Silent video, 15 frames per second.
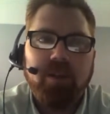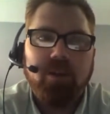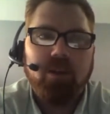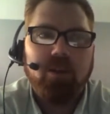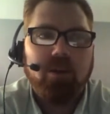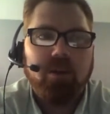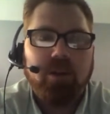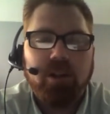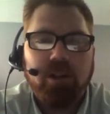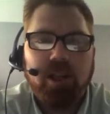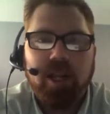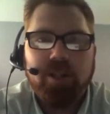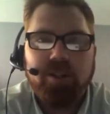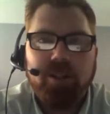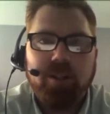Or
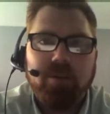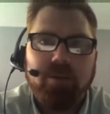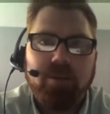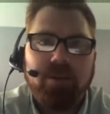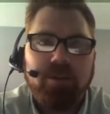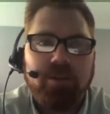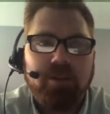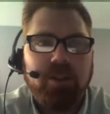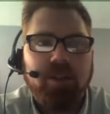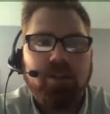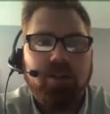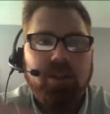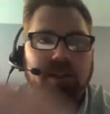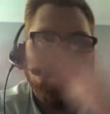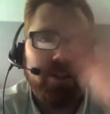Elijah will, you
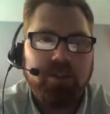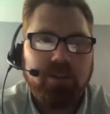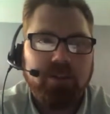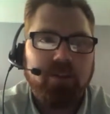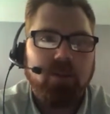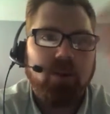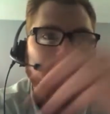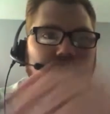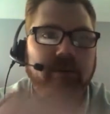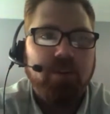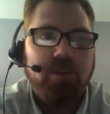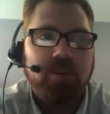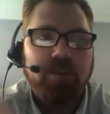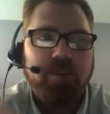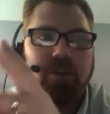know, he sees a storm, he
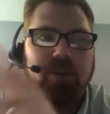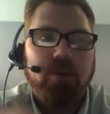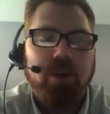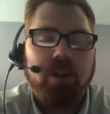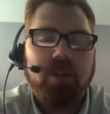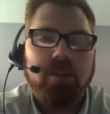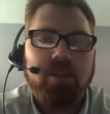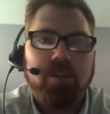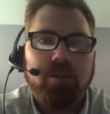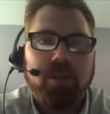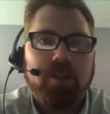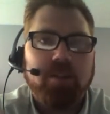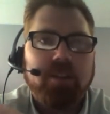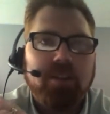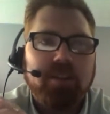feels an earthquake, but
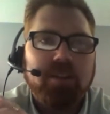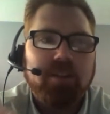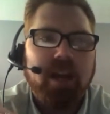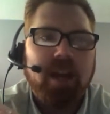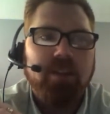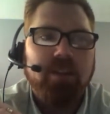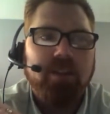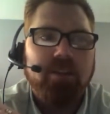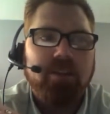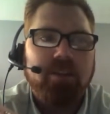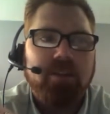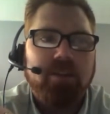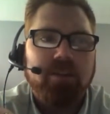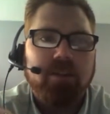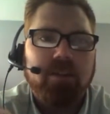it's in the
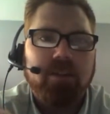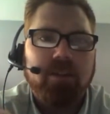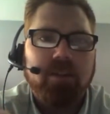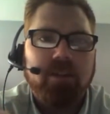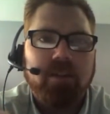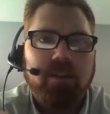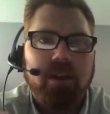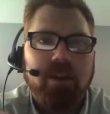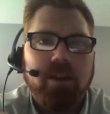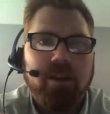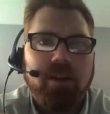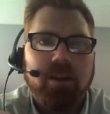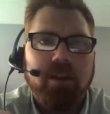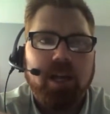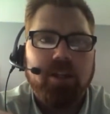silence that, God, that
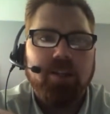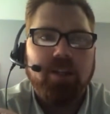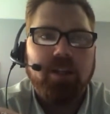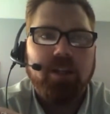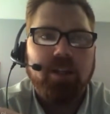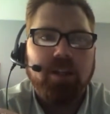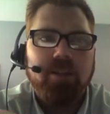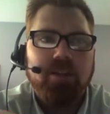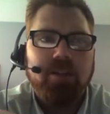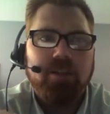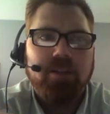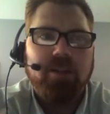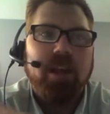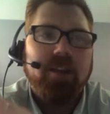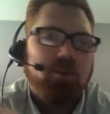Elijah
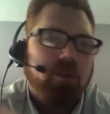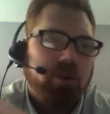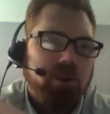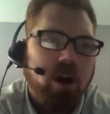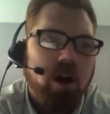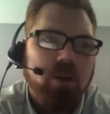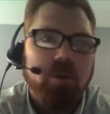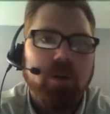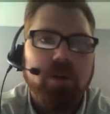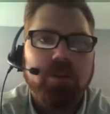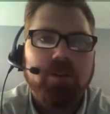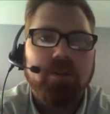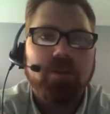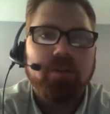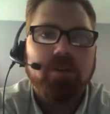says that's where God
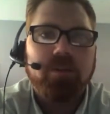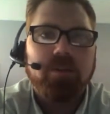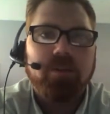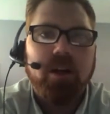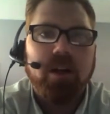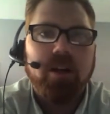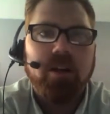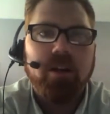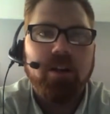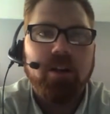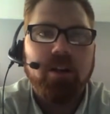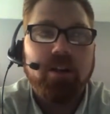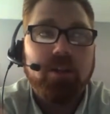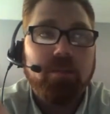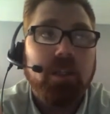was, right?
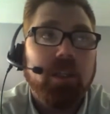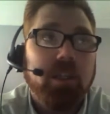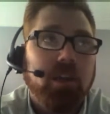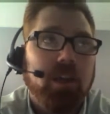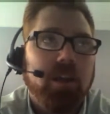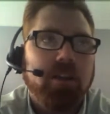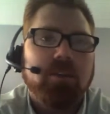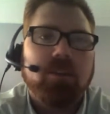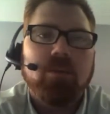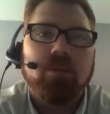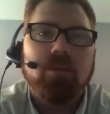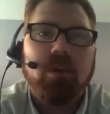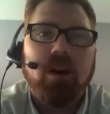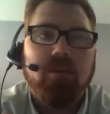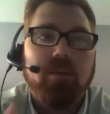Speaking, I
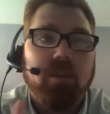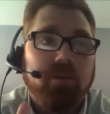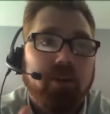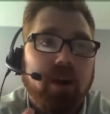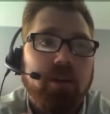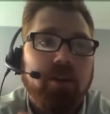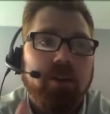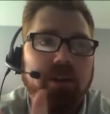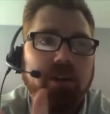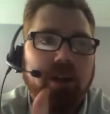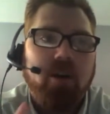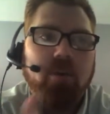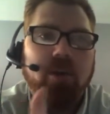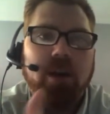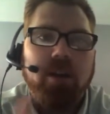assume, of the Father,
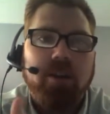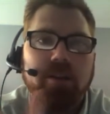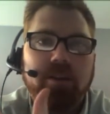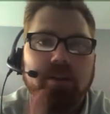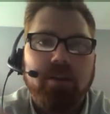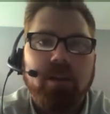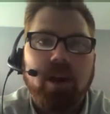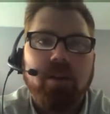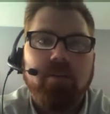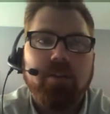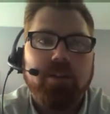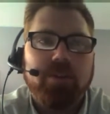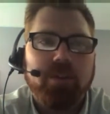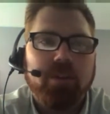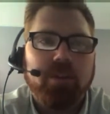Yahweh, the, the God of
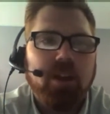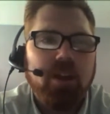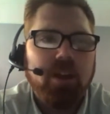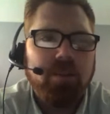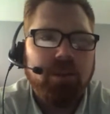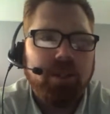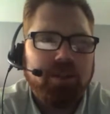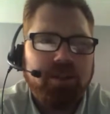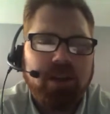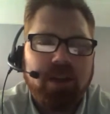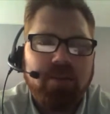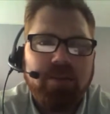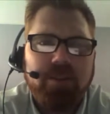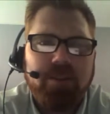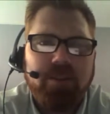Israel, because the God
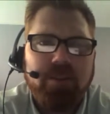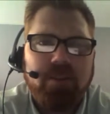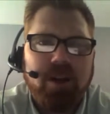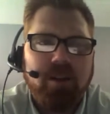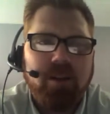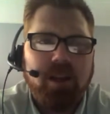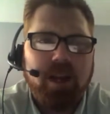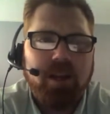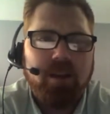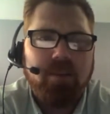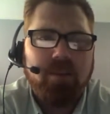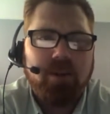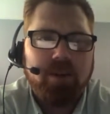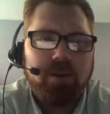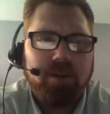of Israel is not like a
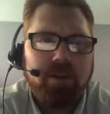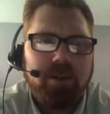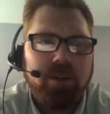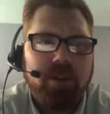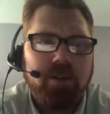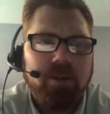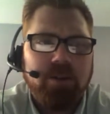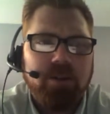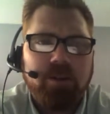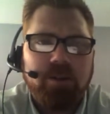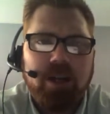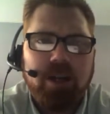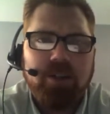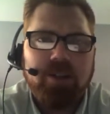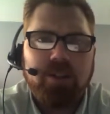person that you can just
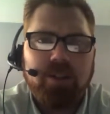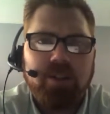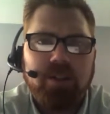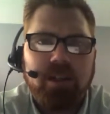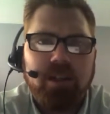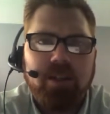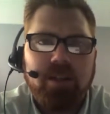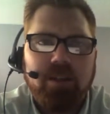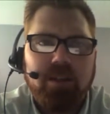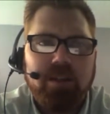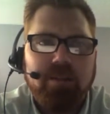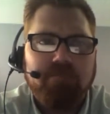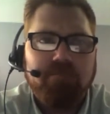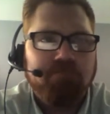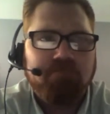touch and, and,
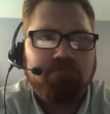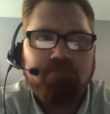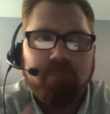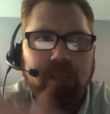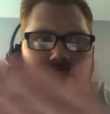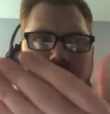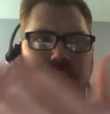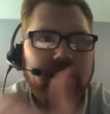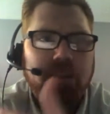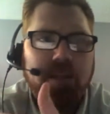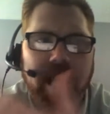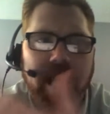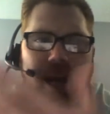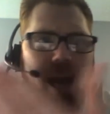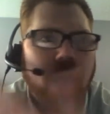and
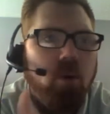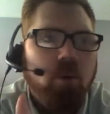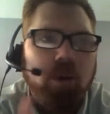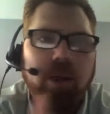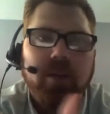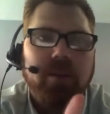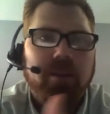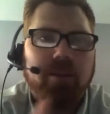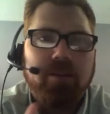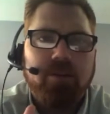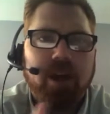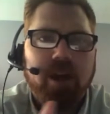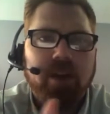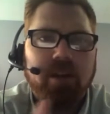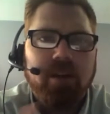hang out with,
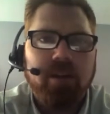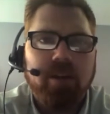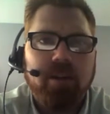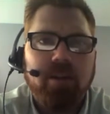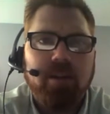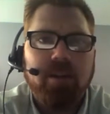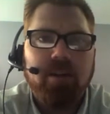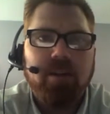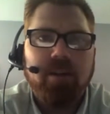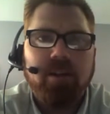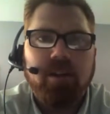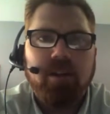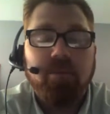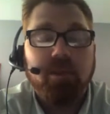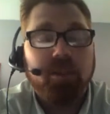right?
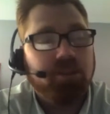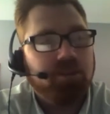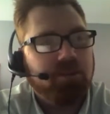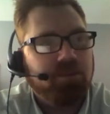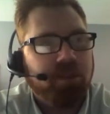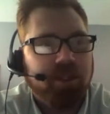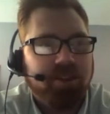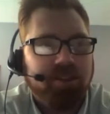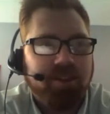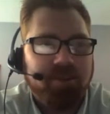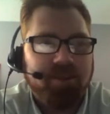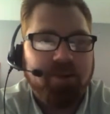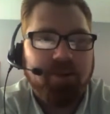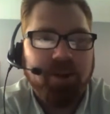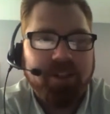Uh, which brings up
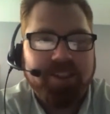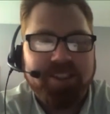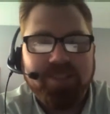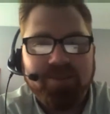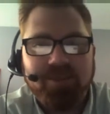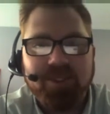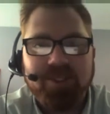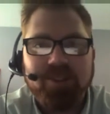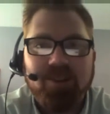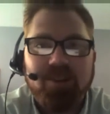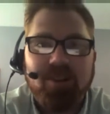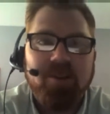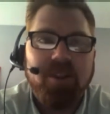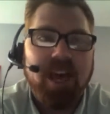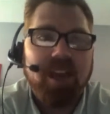the question of what's going
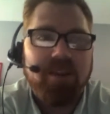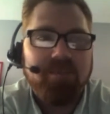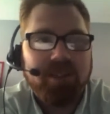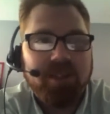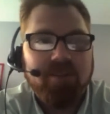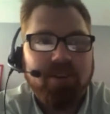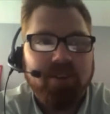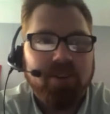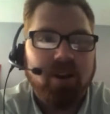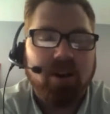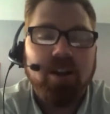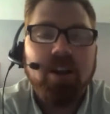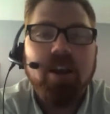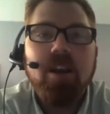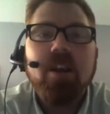on with Adam and Eve in the
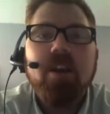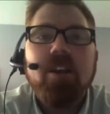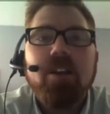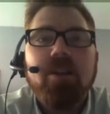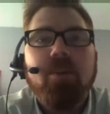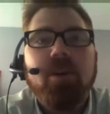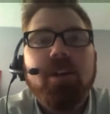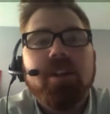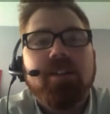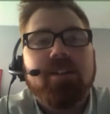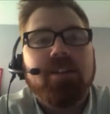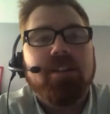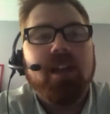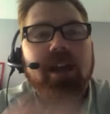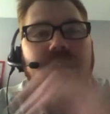garden. The point is,
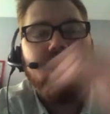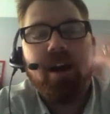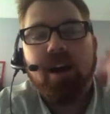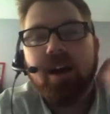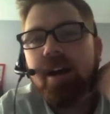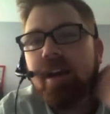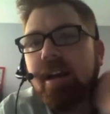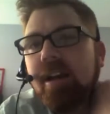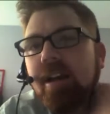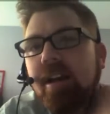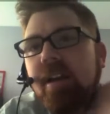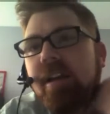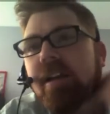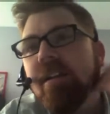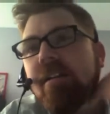is that uh,
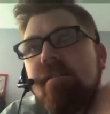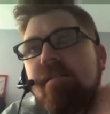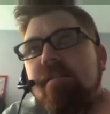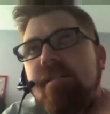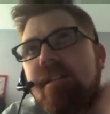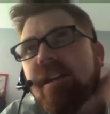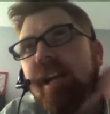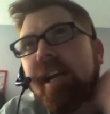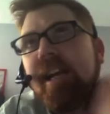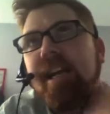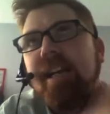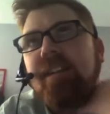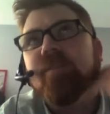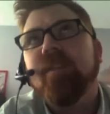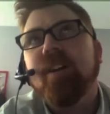
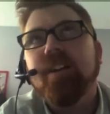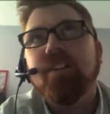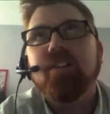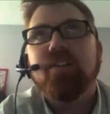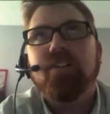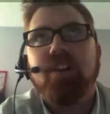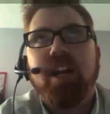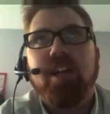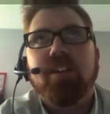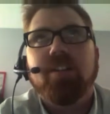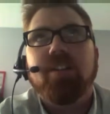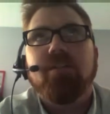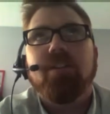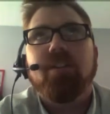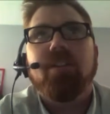it's very strange
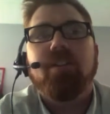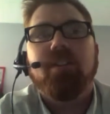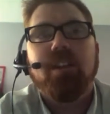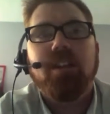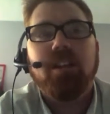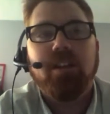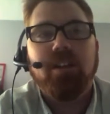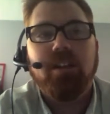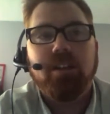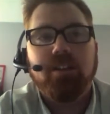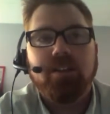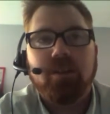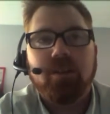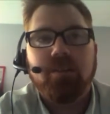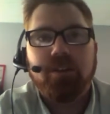if you're thinking in
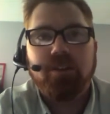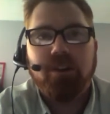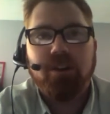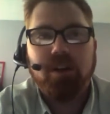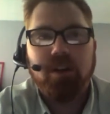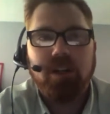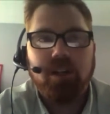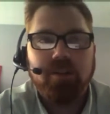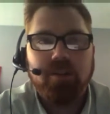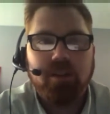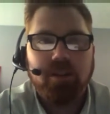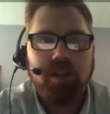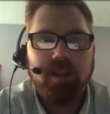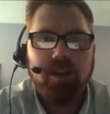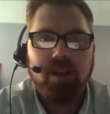terms of the Trinity to
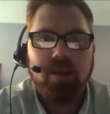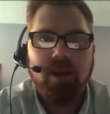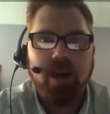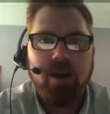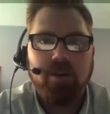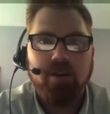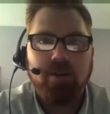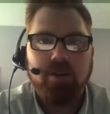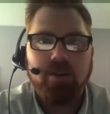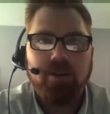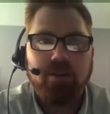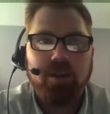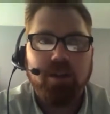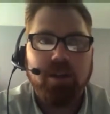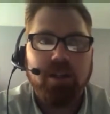think about the
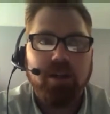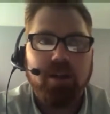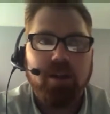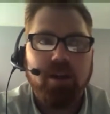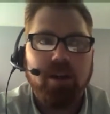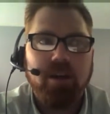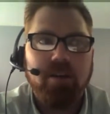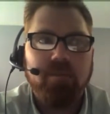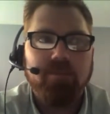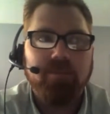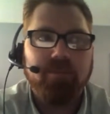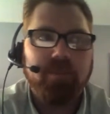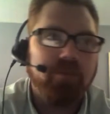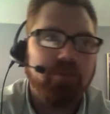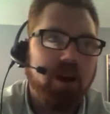Trinita- uh,
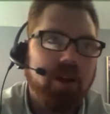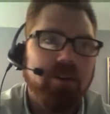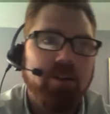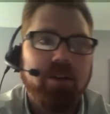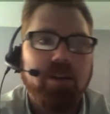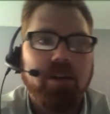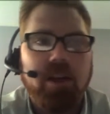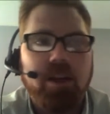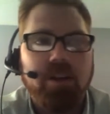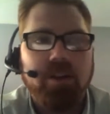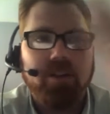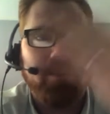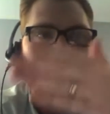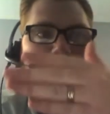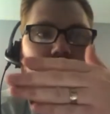the Father and the
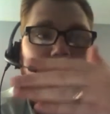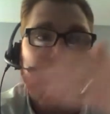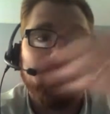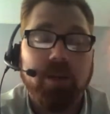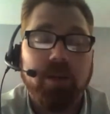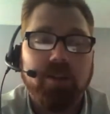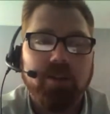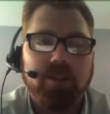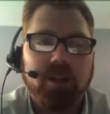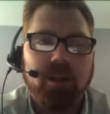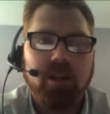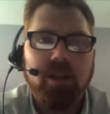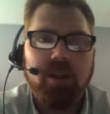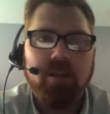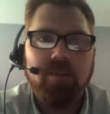Spirit,
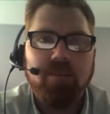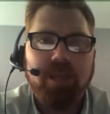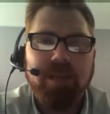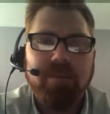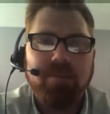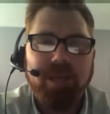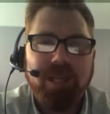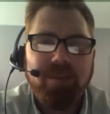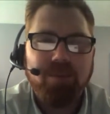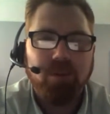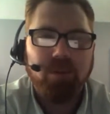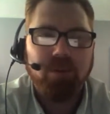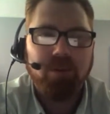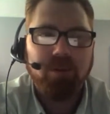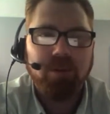especially being
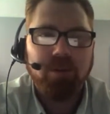people.